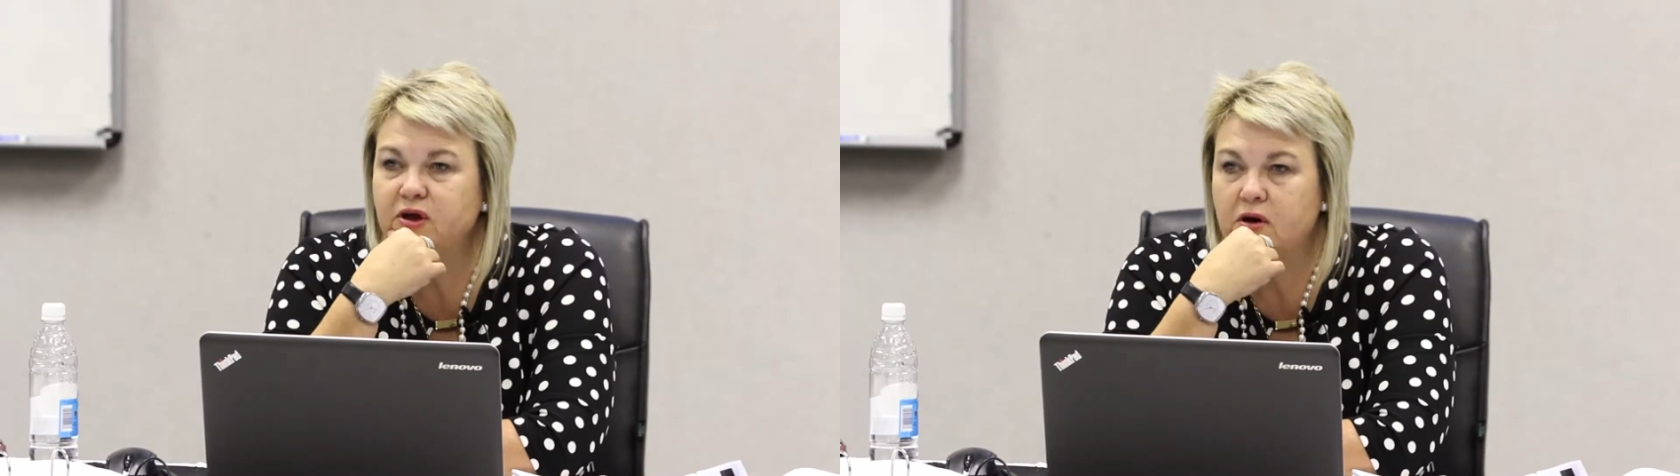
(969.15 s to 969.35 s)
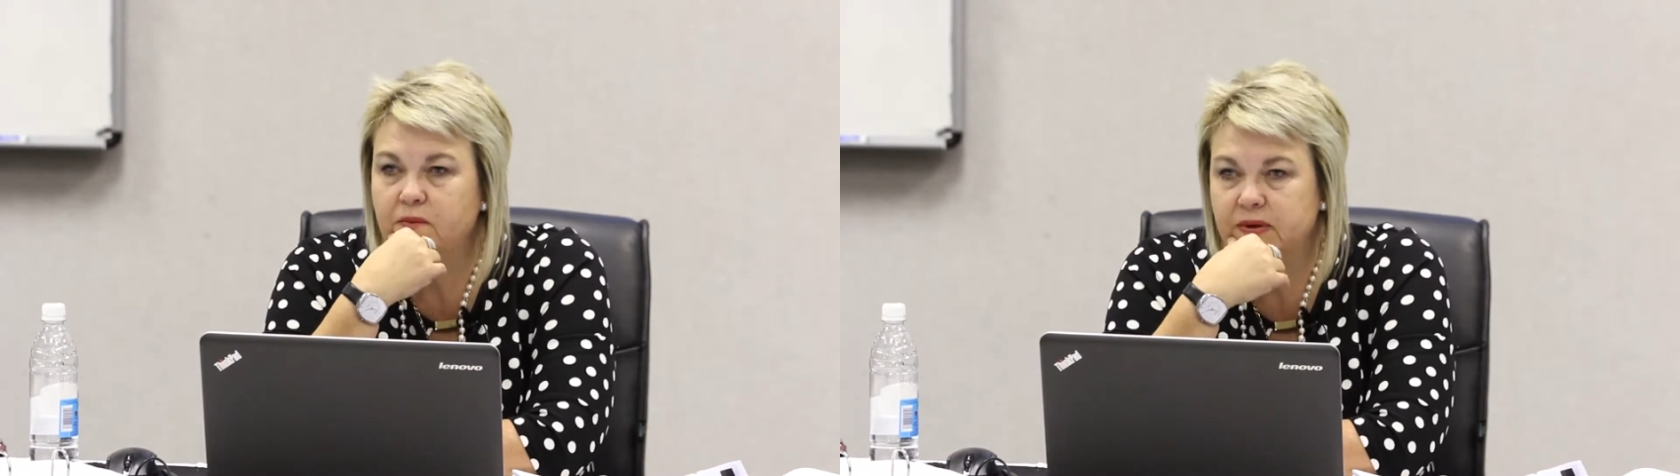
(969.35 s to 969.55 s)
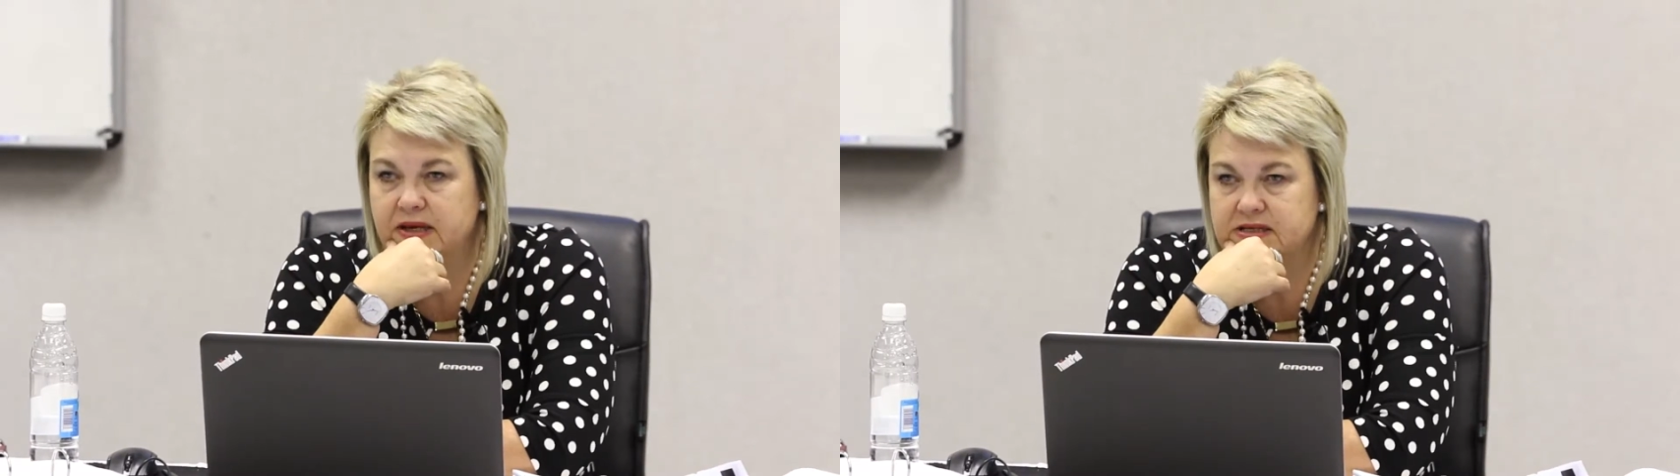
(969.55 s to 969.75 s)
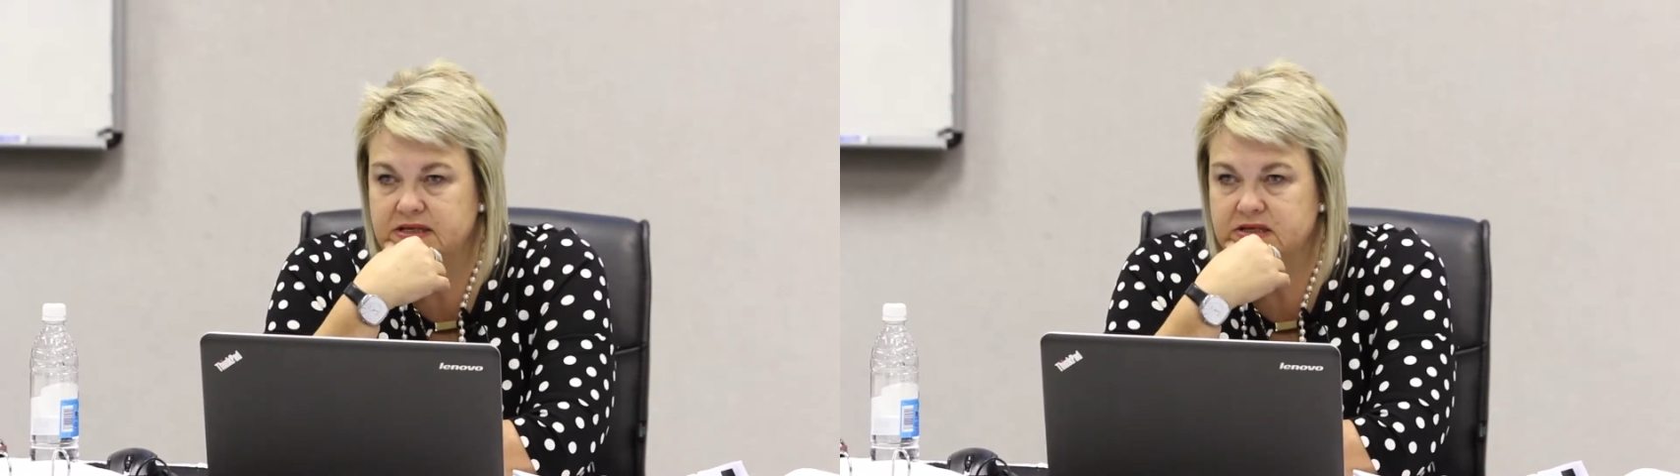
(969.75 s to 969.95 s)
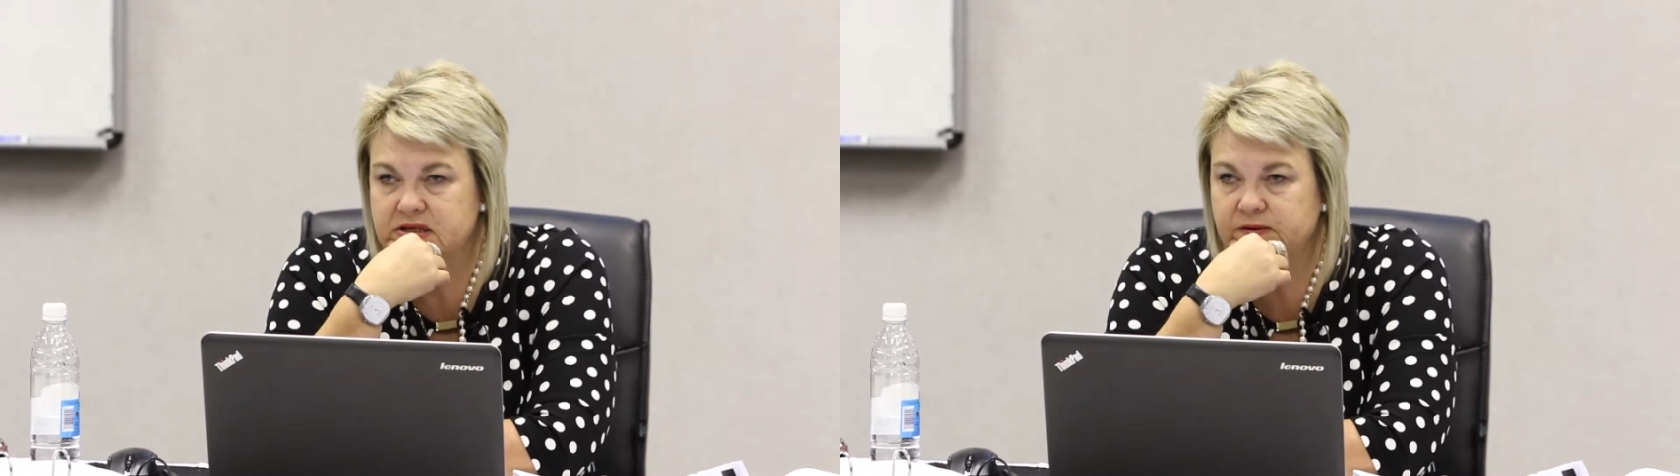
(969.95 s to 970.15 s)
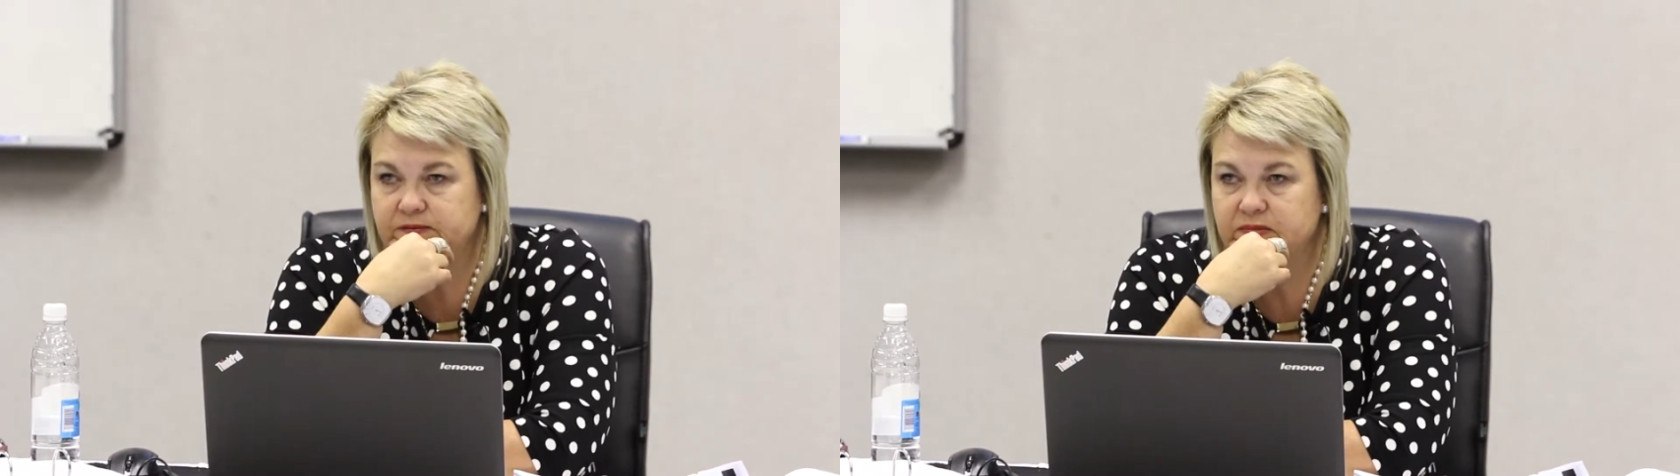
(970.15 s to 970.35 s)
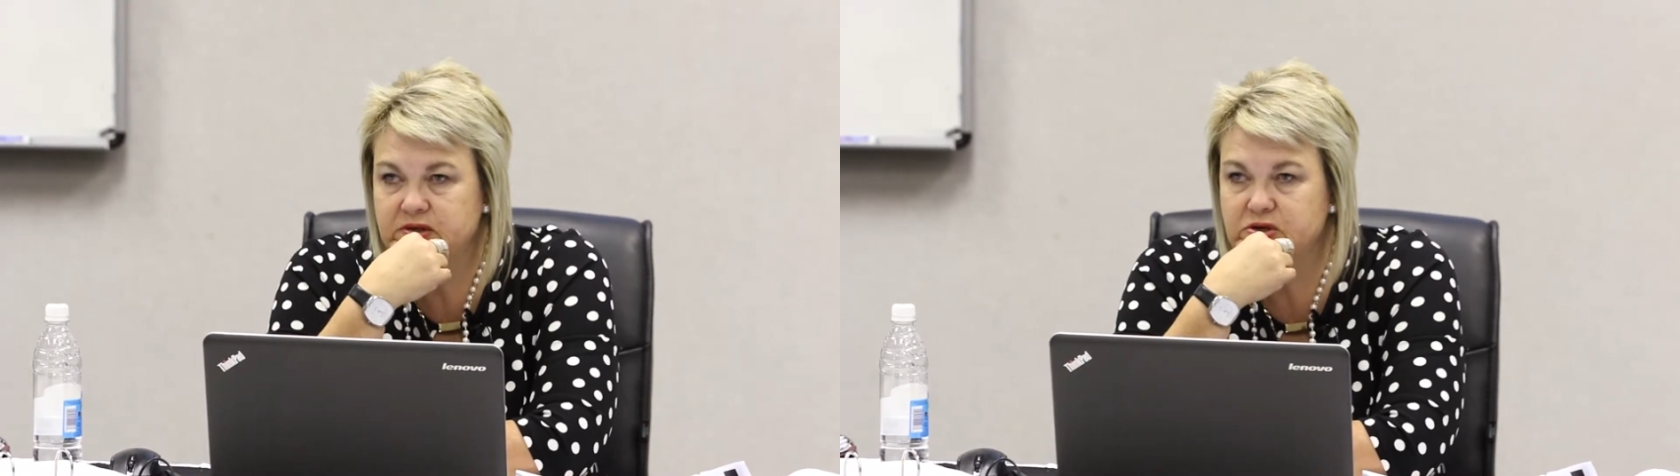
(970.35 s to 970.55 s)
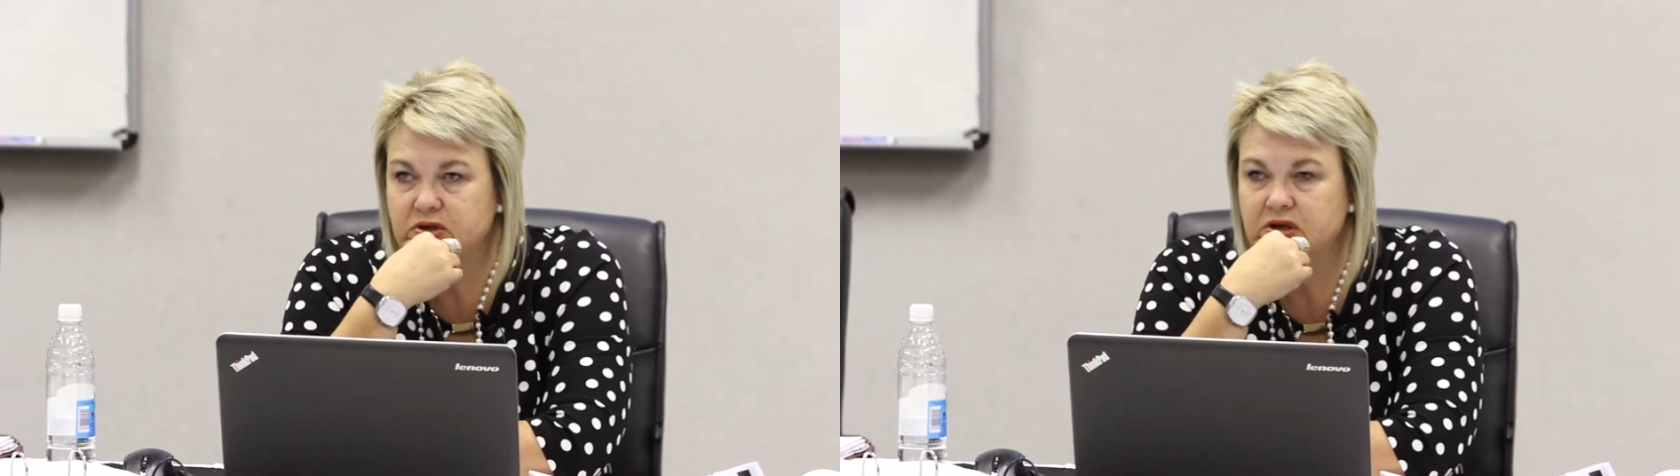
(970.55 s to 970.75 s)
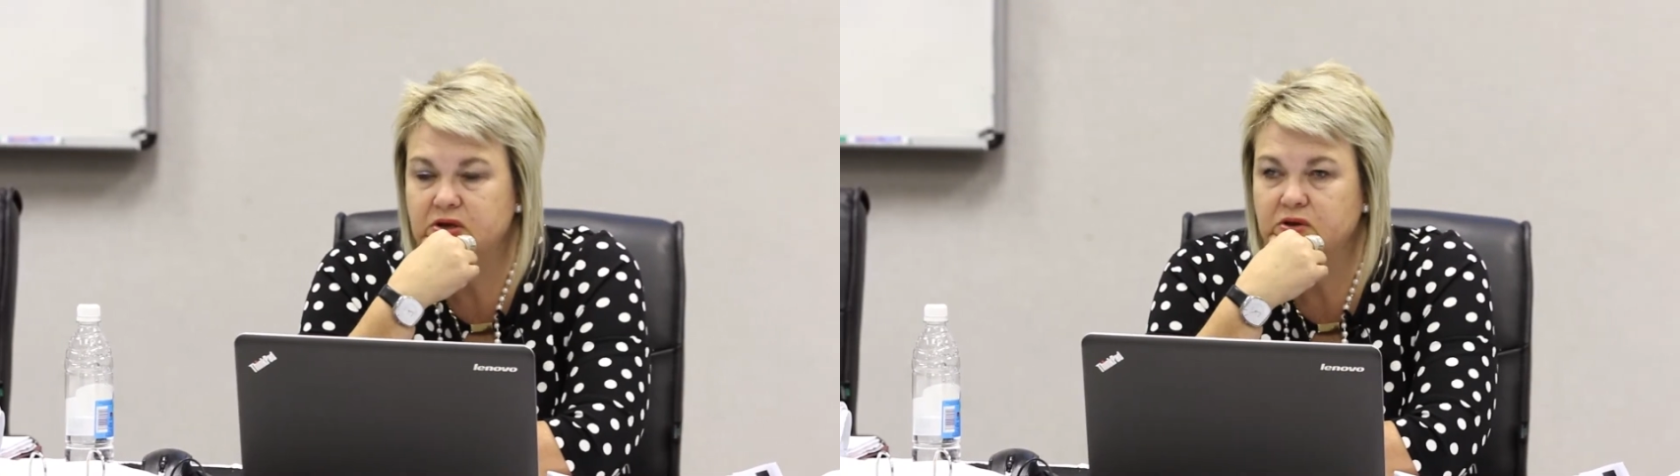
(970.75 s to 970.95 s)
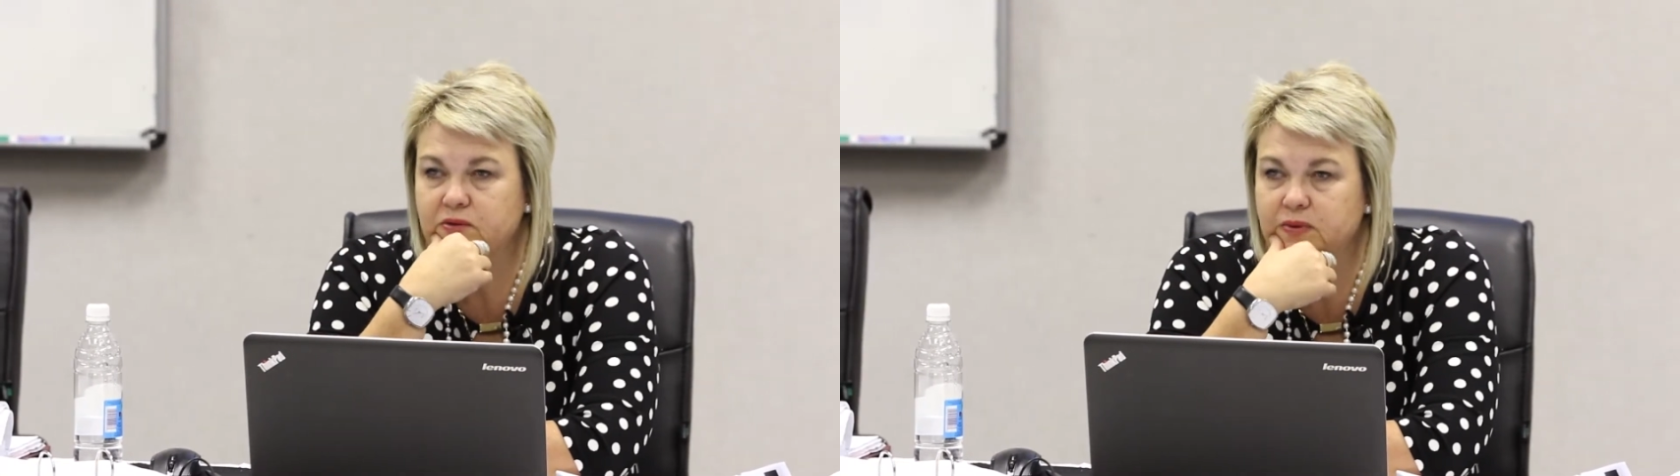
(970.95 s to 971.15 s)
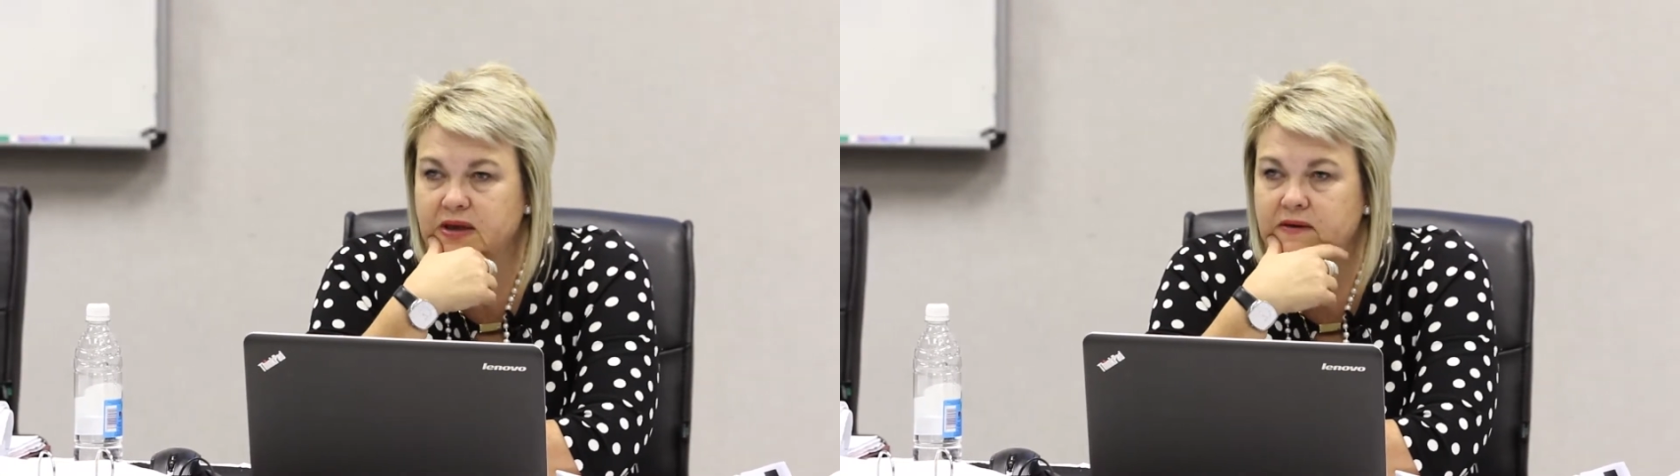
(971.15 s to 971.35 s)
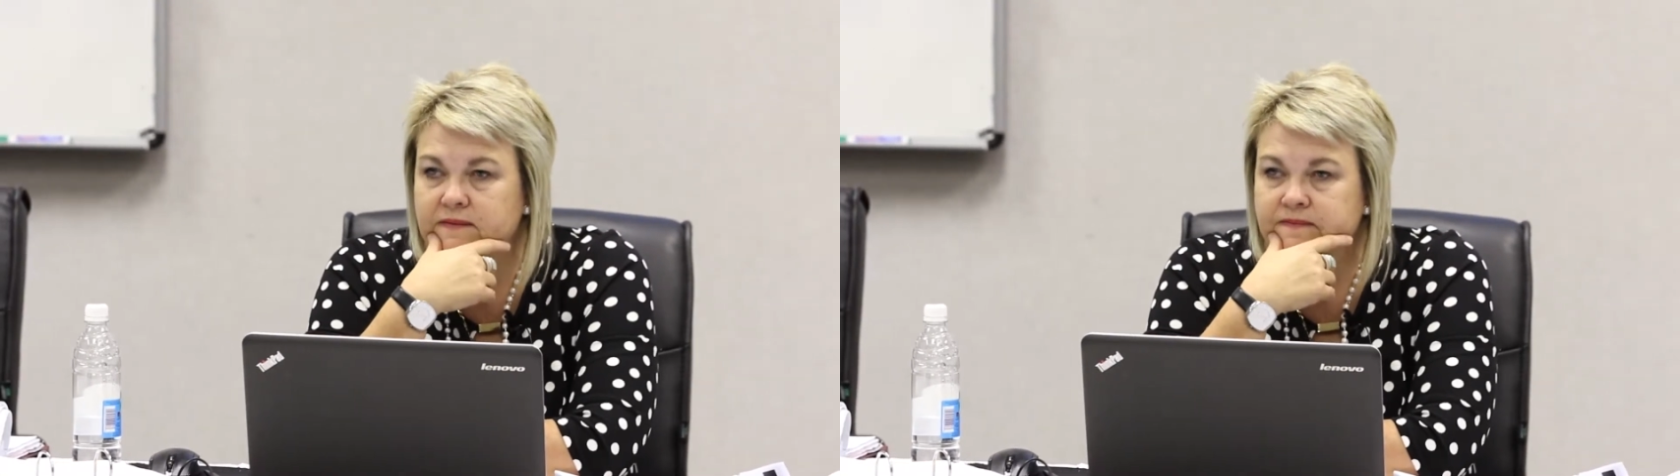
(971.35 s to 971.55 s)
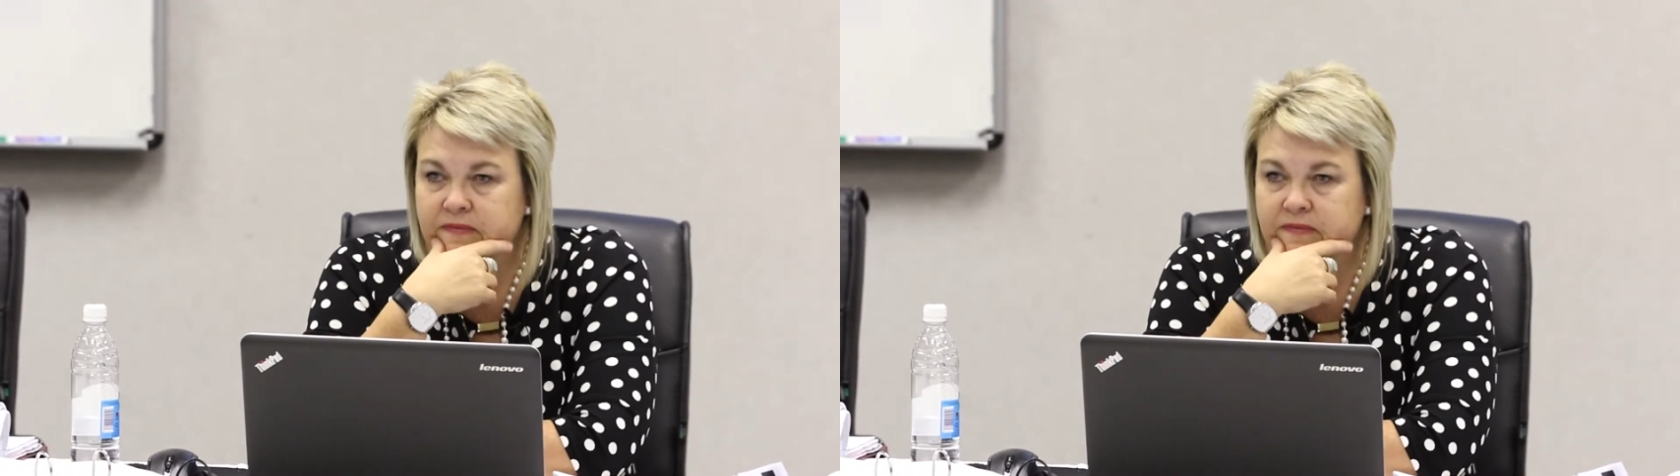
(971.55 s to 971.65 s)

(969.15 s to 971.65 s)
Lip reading: completed, so you need to be